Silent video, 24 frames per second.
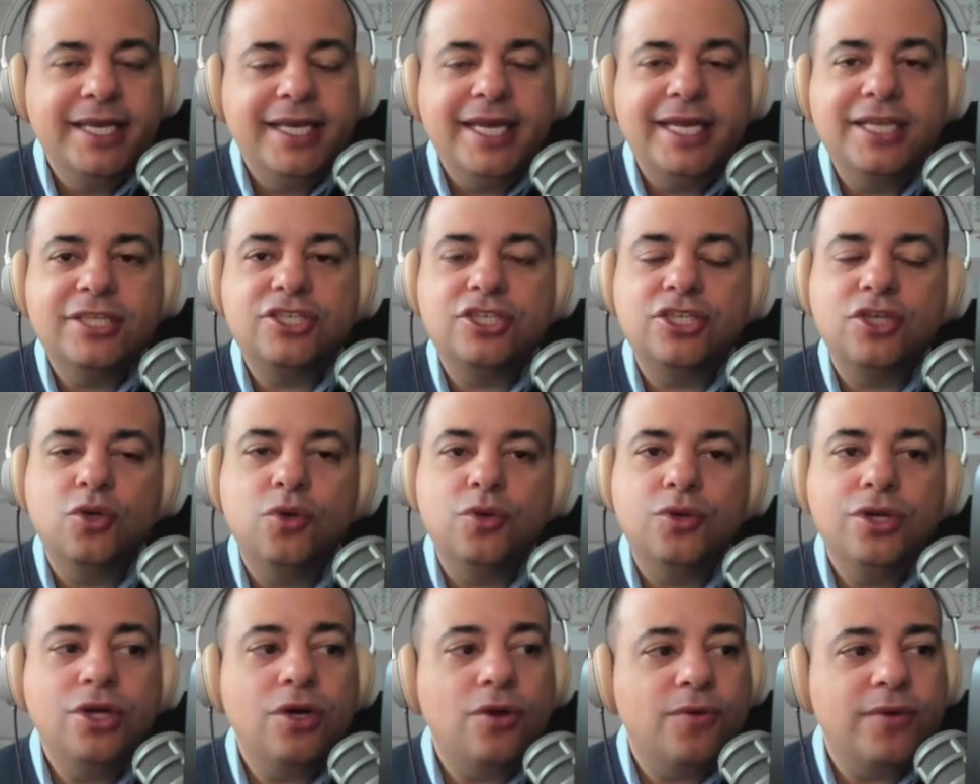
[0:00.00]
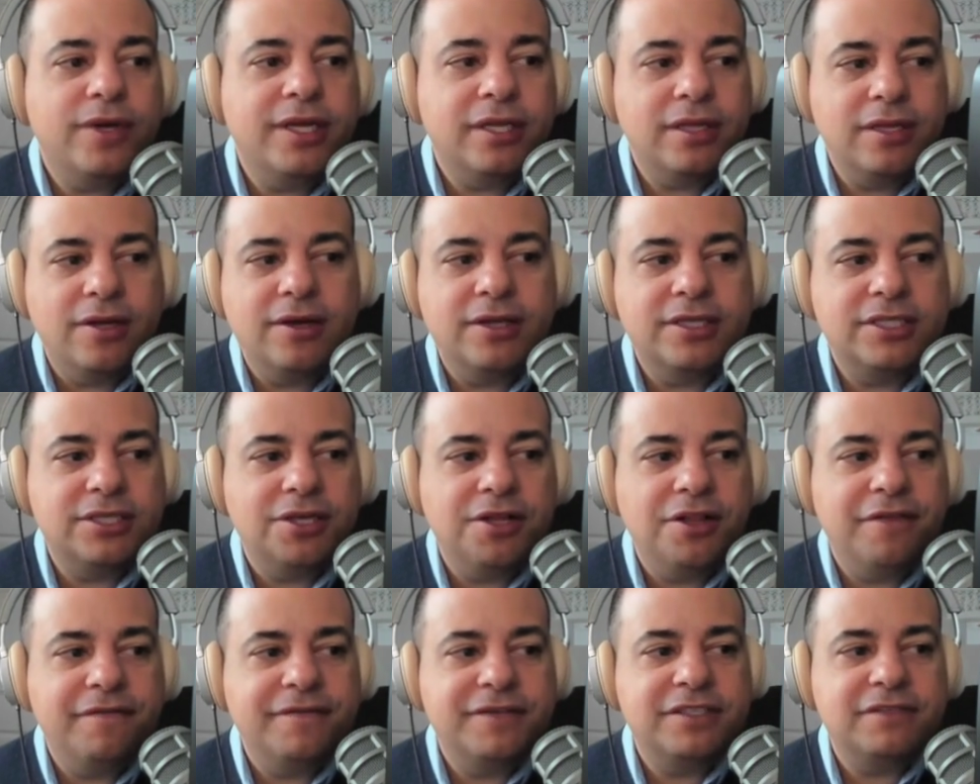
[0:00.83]
And so, no, it lost
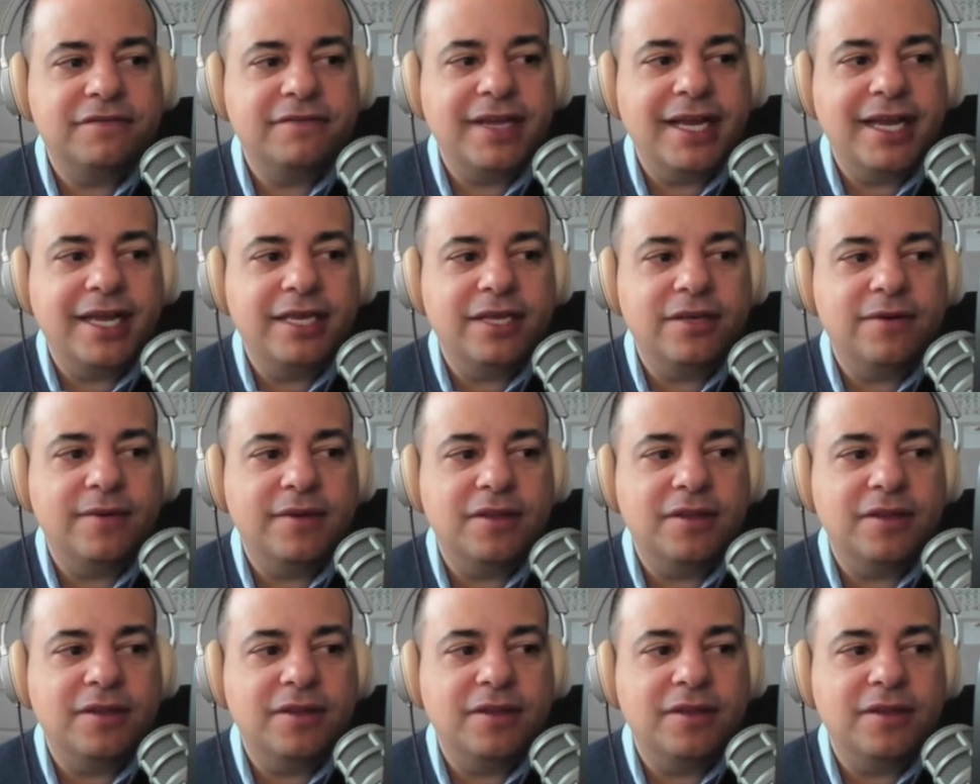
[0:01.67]
all of its value.